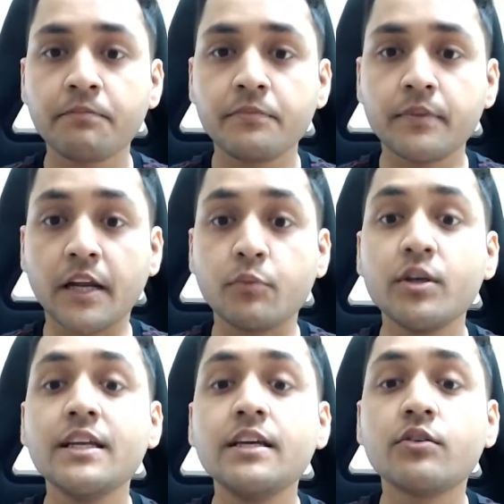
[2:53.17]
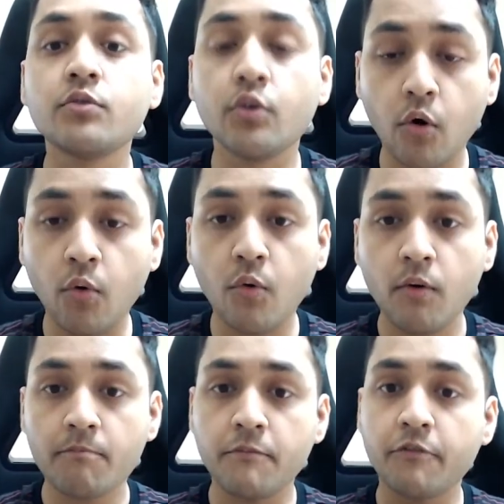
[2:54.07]
that we need to know
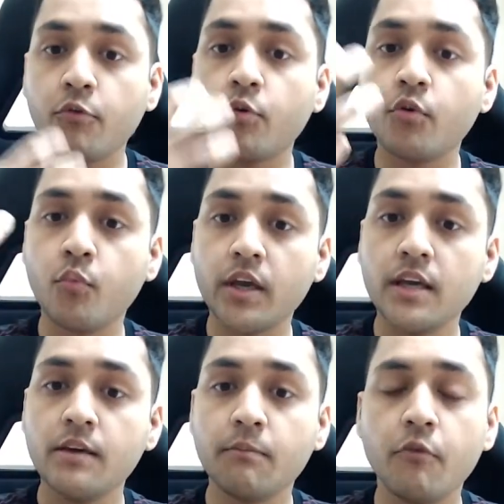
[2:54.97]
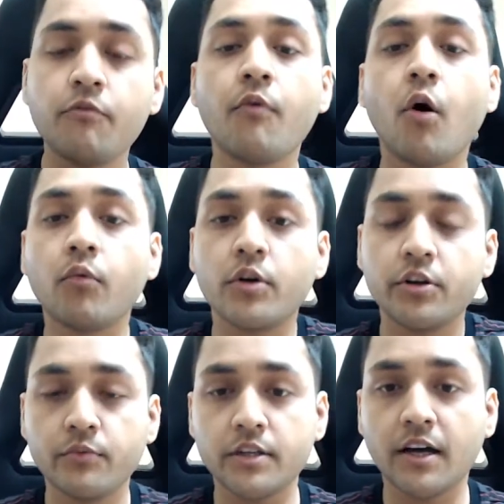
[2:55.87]
before we move forward
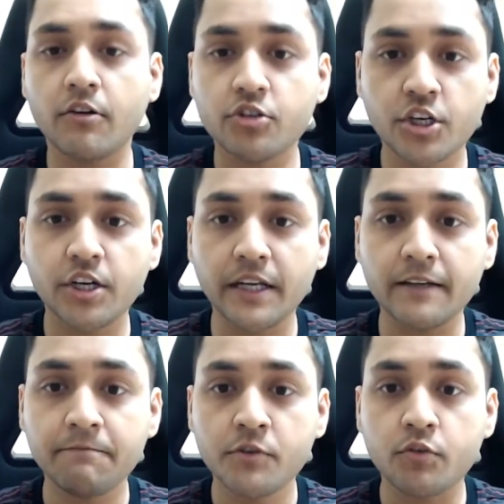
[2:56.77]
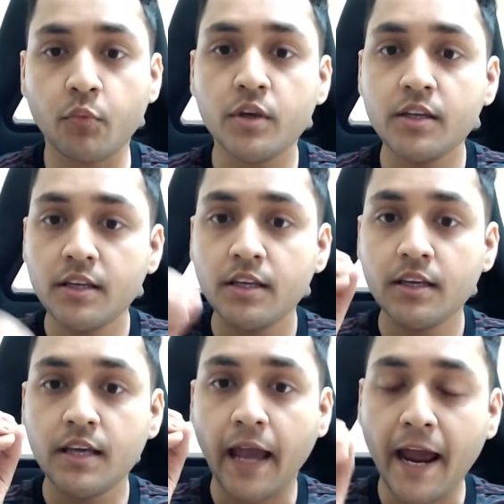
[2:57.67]
with our journey. So we
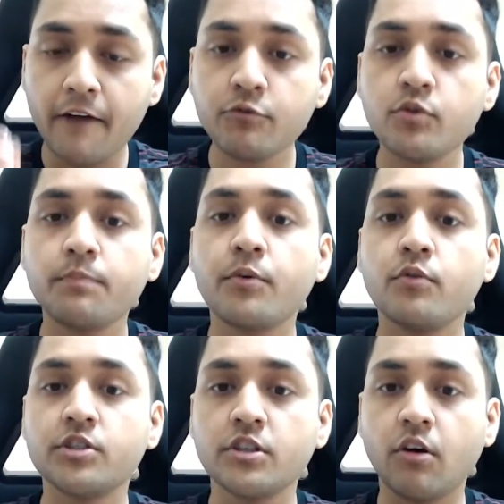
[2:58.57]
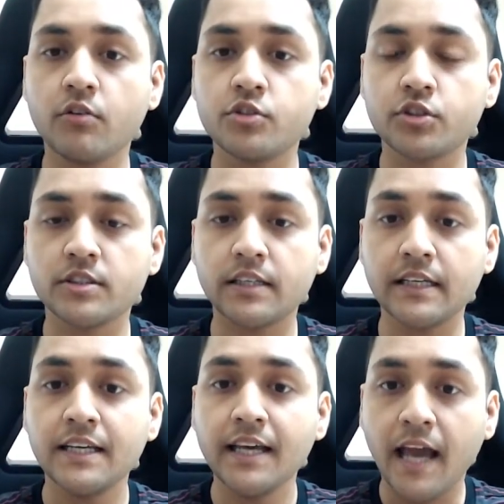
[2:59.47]
have to approach it
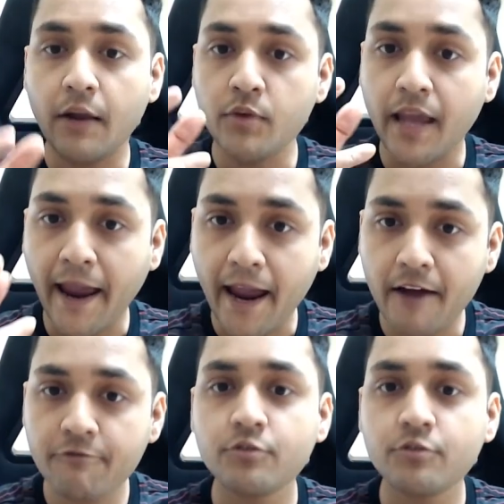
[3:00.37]
consciously and we have to